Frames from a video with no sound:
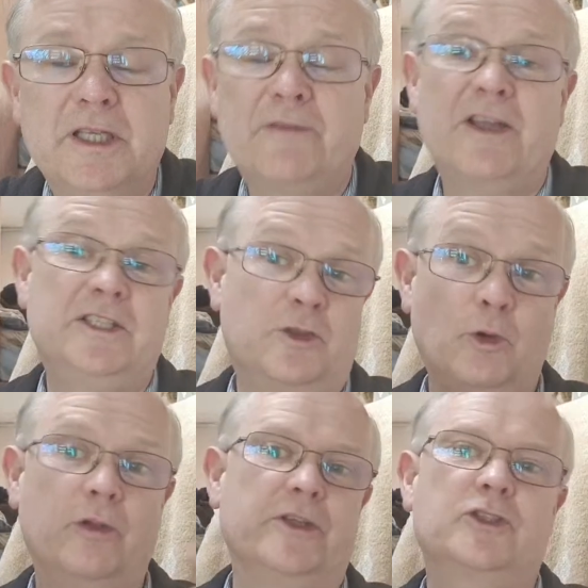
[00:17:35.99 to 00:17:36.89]
And I've actually
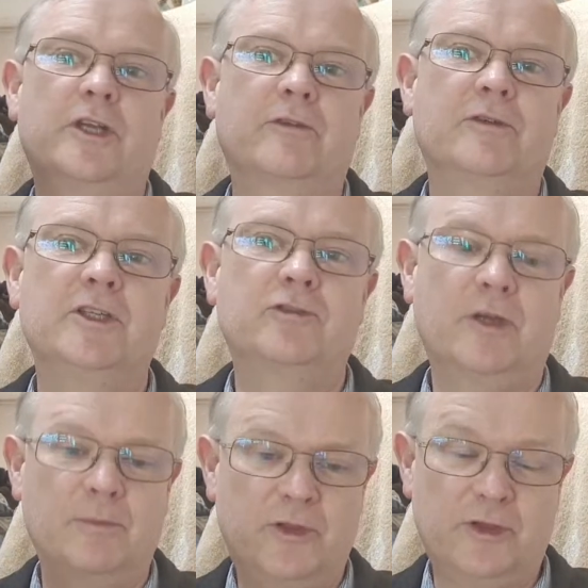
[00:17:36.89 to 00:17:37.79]
thought this, should I really try
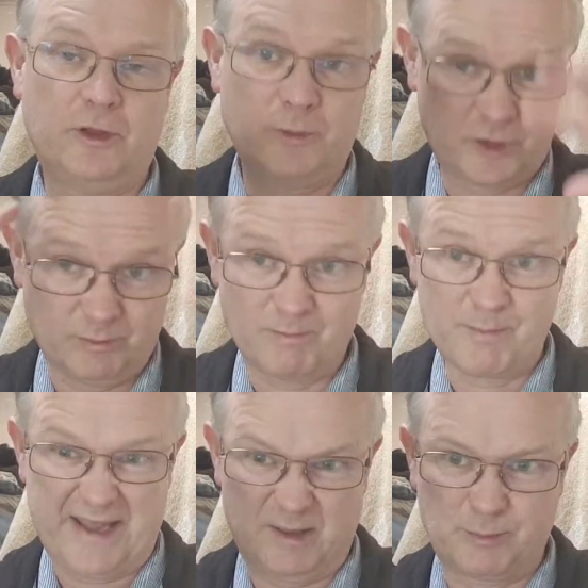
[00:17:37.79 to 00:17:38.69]
and come up with some
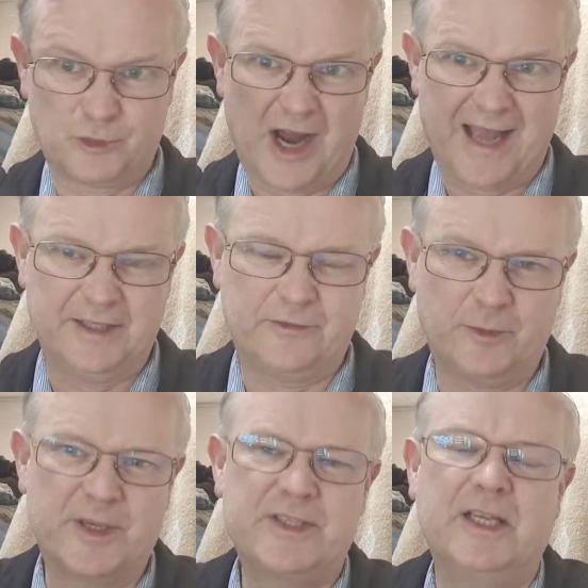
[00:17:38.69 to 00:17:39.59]
better brand for
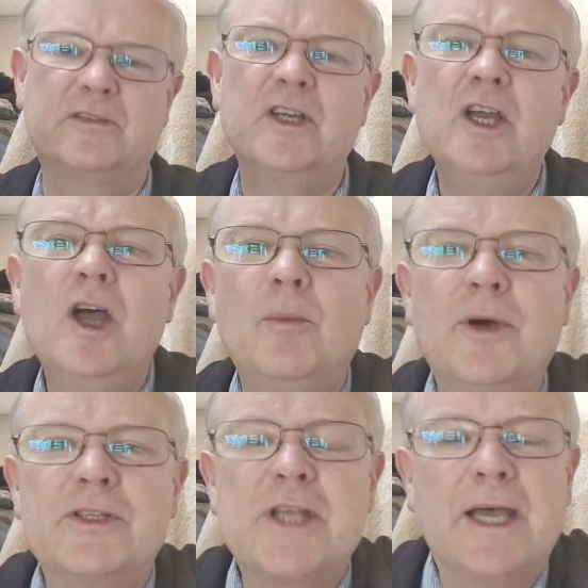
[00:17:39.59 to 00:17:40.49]
myself?
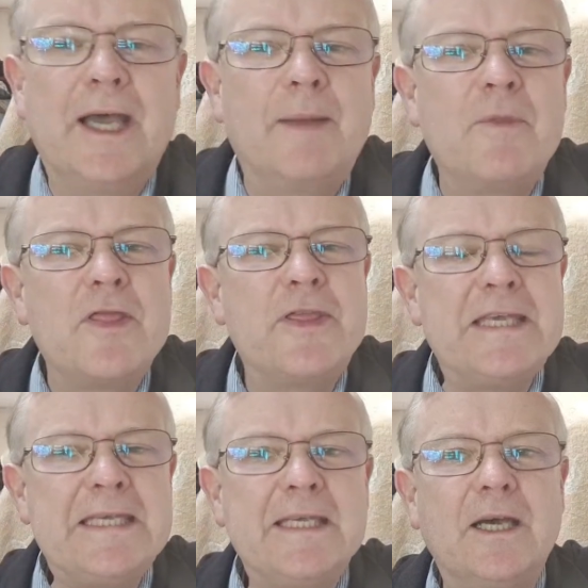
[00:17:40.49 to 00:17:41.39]
But
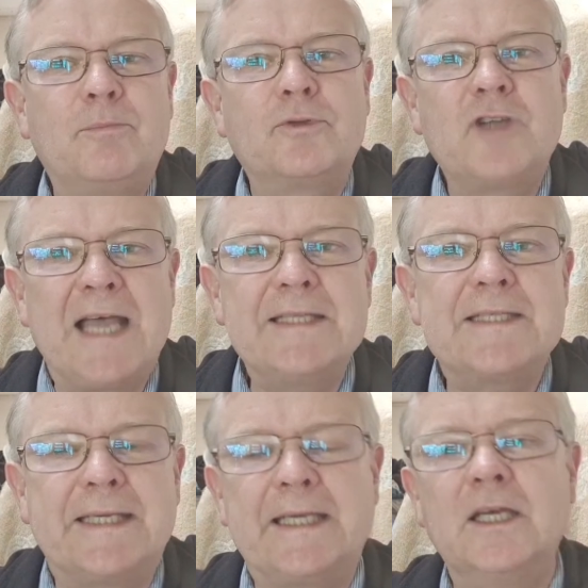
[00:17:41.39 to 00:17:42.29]
the
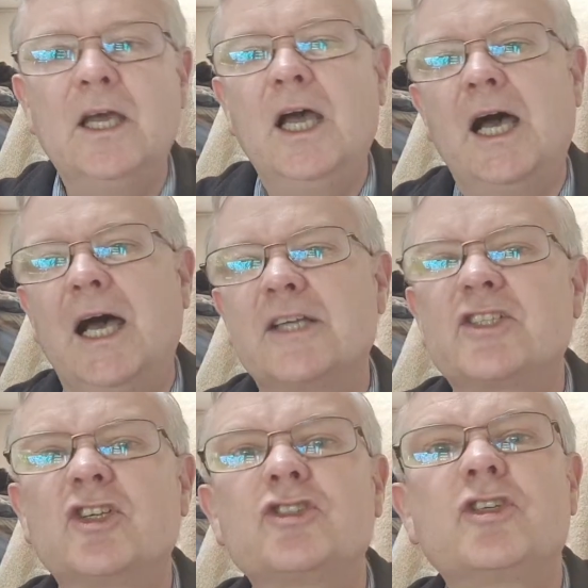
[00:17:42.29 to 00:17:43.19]
branding as
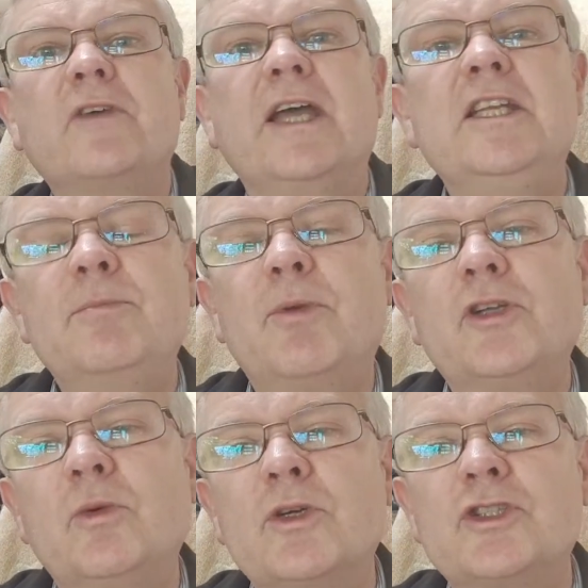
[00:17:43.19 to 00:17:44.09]
such of
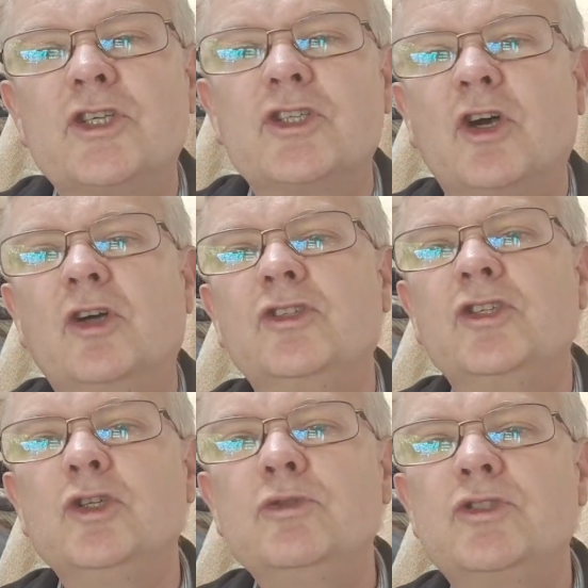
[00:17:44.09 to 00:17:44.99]
anybody which is on
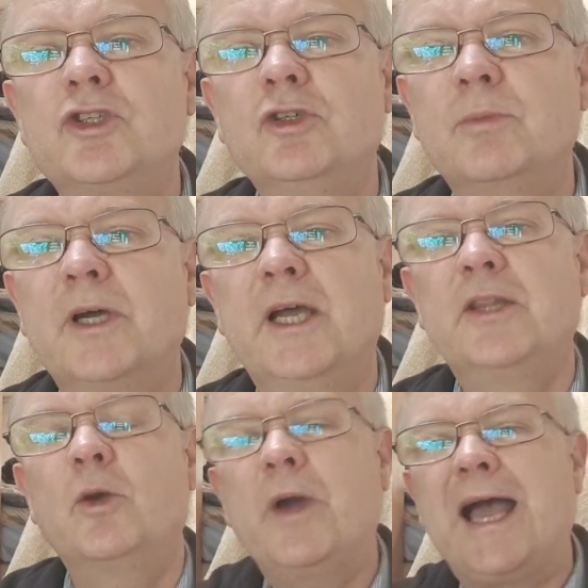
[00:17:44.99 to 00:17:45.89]
YouTube,
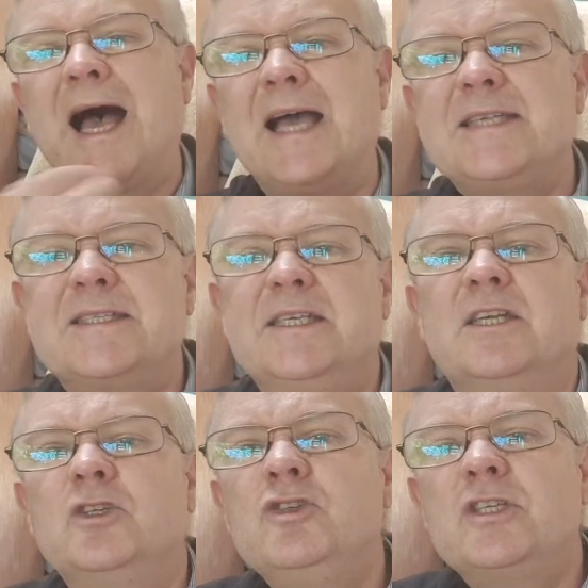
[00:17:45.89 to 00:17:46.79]
the way I see it,
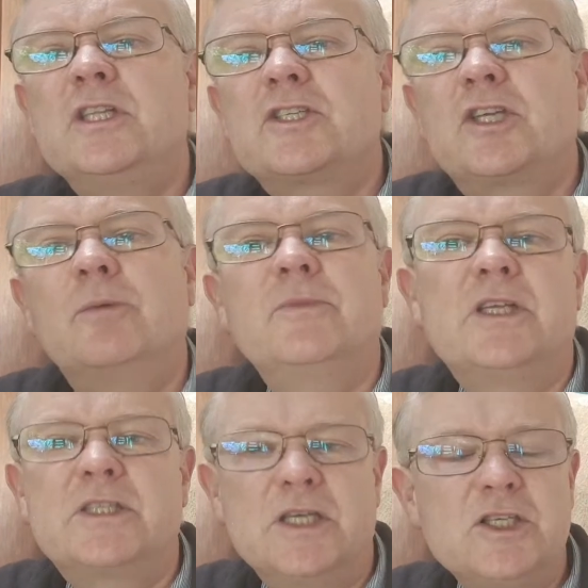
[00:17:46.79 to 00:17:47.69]
using this company
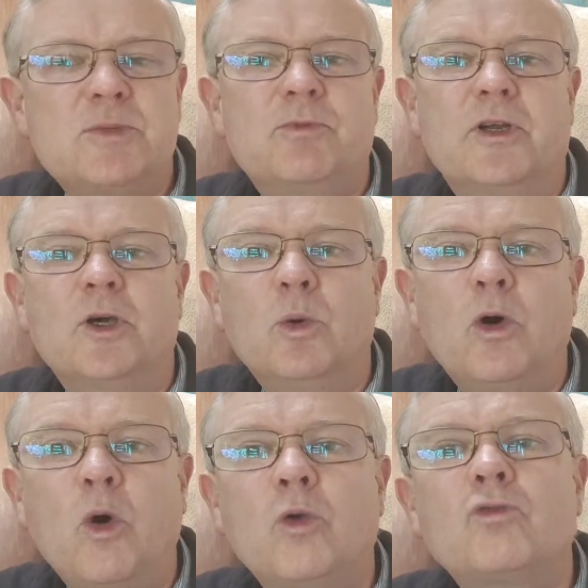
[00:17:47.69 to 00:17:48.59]
Teespring, who are
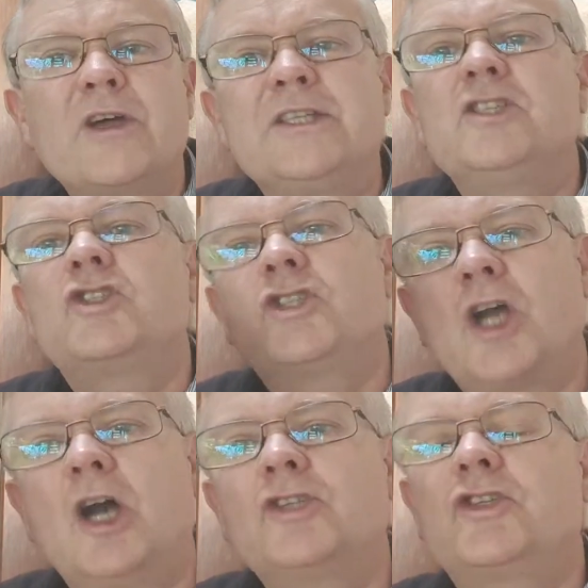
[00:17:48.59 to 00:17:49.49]
already
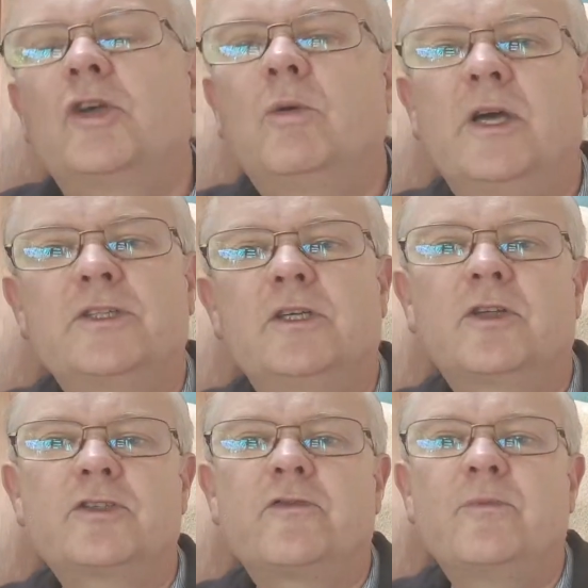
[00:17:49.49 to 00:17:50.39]
charging quite a
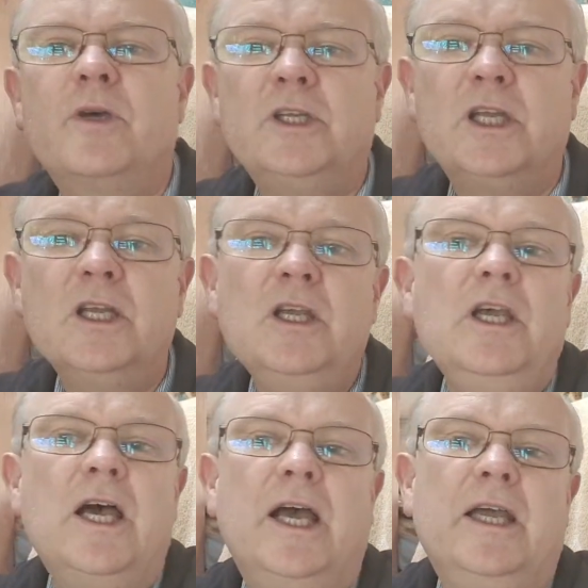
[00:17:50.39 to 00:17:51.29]
lot of money,
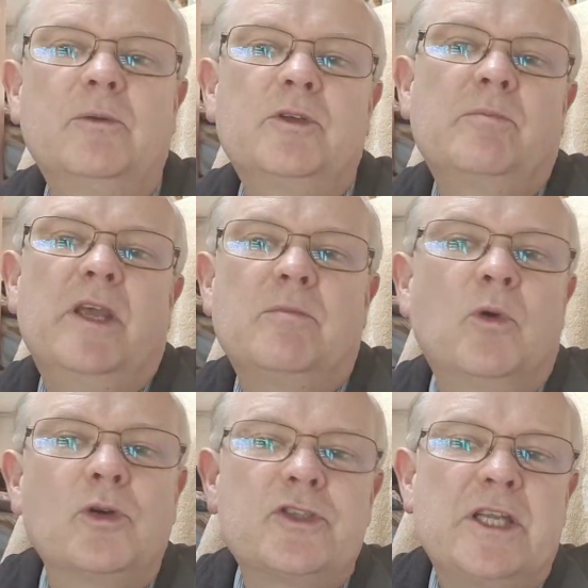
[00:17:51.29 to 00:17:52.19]
it would make
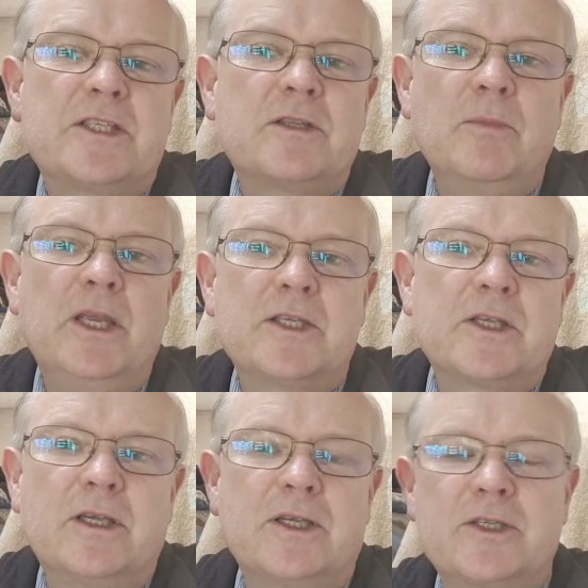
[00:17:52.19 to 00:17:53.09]
more sense to me as
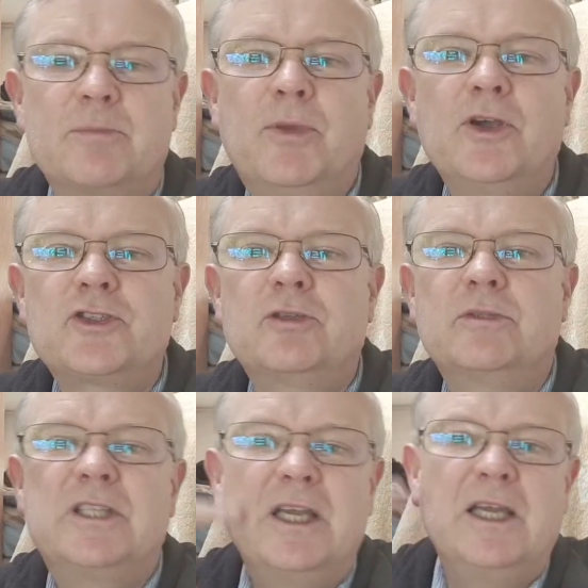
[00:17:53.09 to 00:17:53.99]
a person
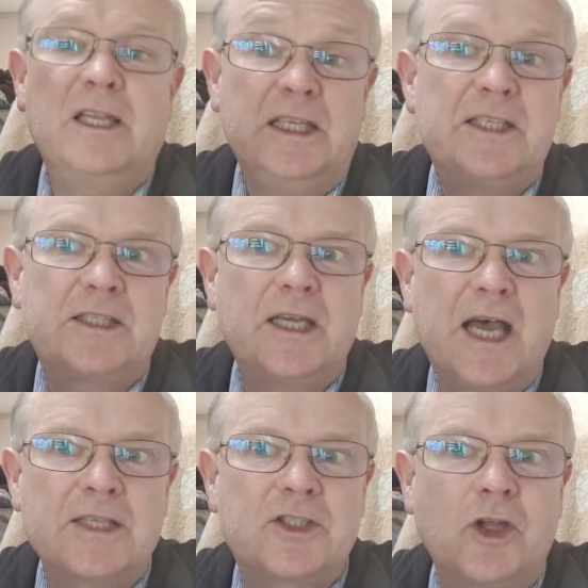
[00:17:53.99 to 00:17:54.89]
who at least
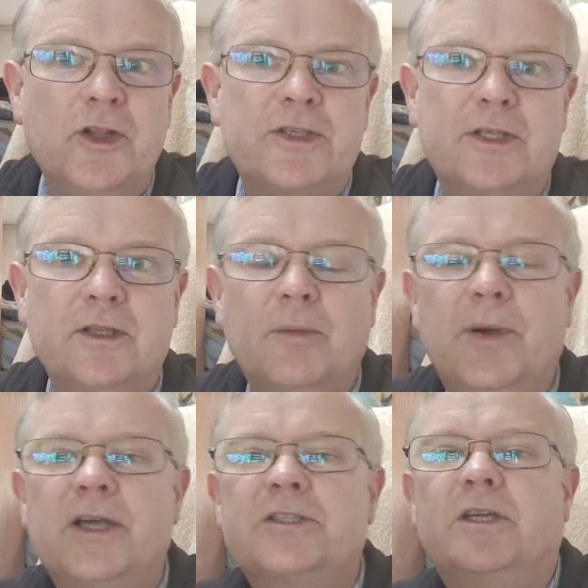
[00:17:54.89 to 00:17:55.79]
has done this in the past.